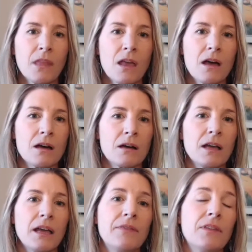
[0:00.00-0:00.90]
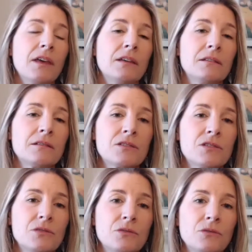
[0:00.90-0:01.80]
And then
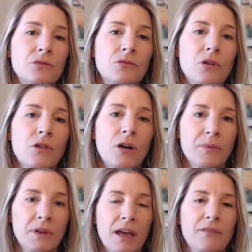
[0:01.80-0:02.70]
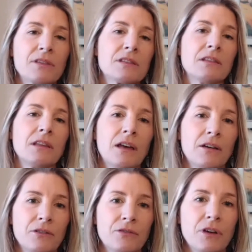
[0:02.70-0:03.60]
to grow up and have this
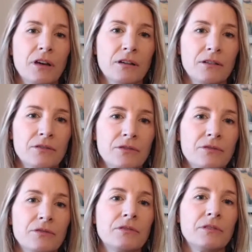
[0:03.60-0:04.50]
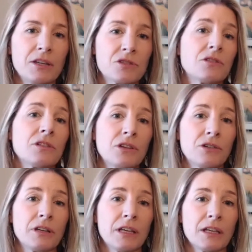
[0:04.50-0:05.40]
love of nature and
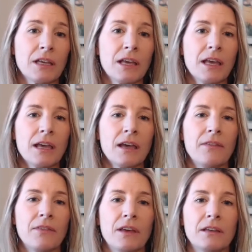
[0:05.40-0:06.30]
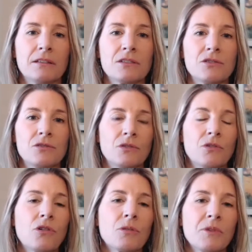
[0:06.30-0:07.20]
learning, and then to
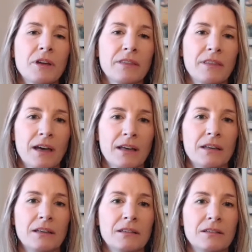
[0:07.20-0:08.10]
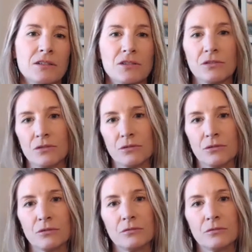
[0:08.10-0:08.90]
incorporate that into